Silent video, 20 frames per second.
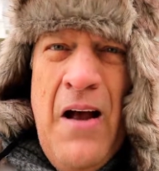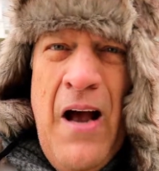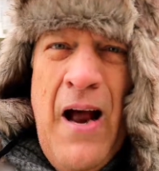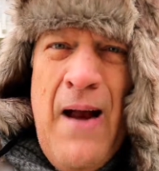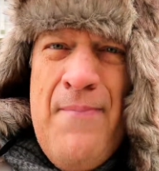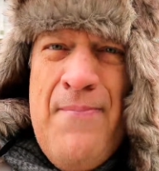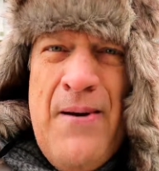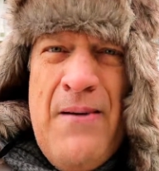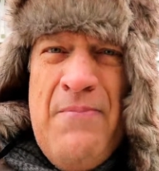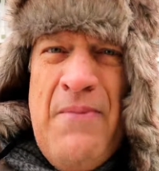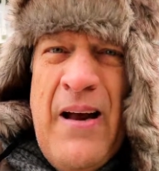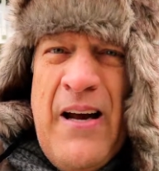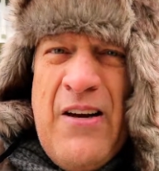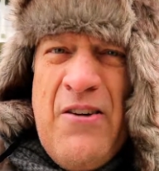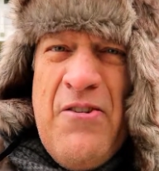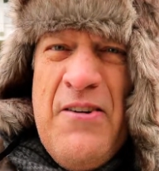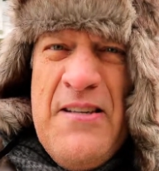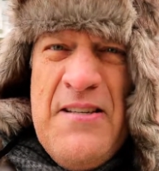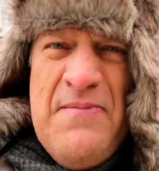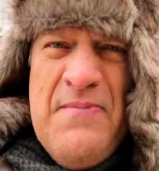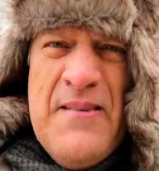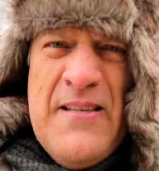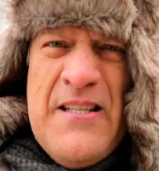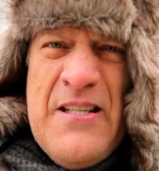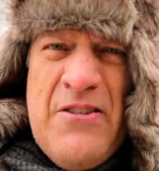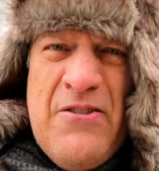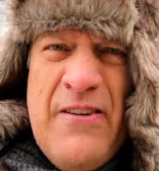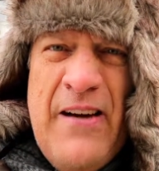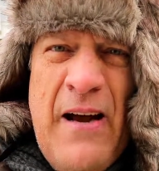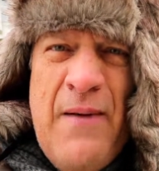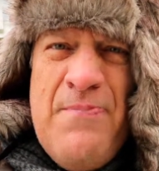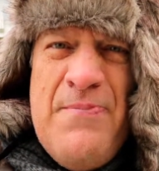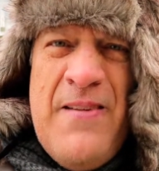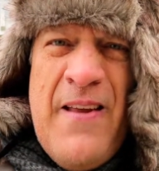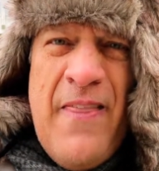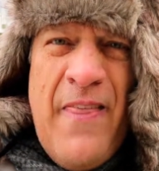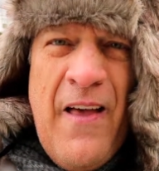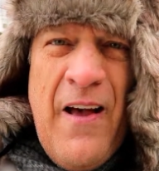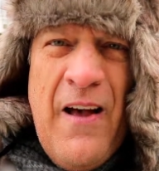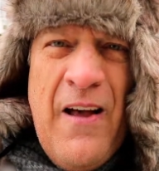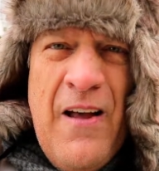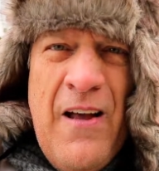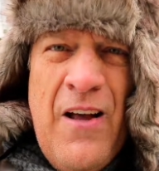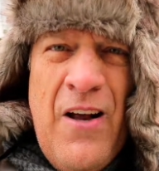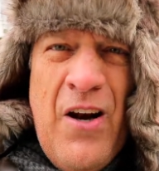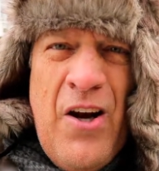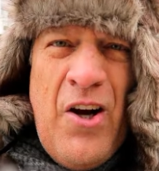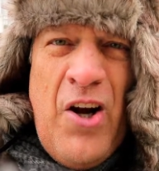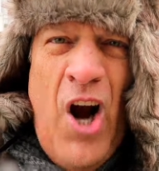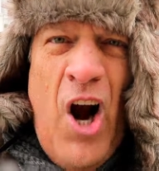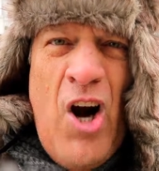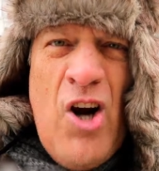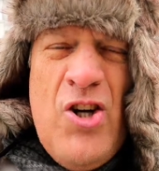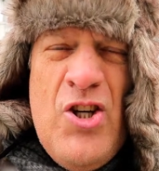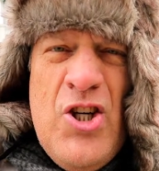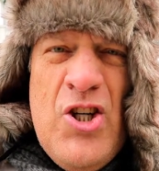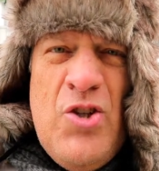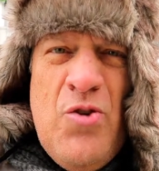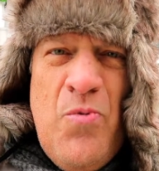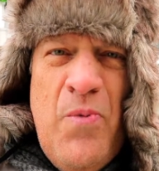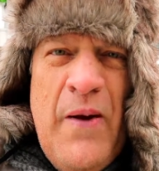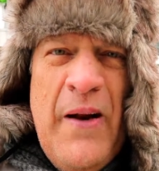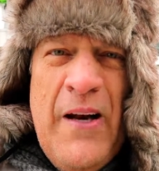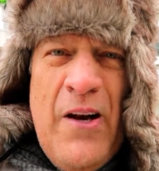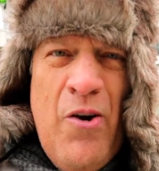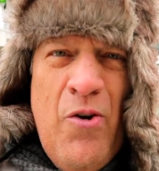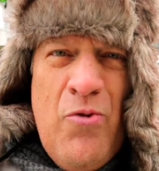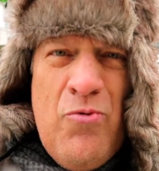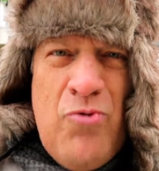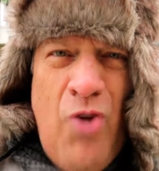I bring my Christmas tree up to the largest window,